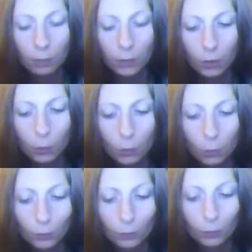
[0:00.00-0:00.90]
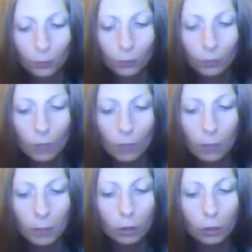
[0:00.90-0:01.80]
to
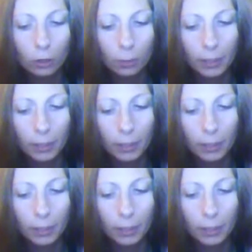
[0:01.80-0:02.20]
make sure to bring in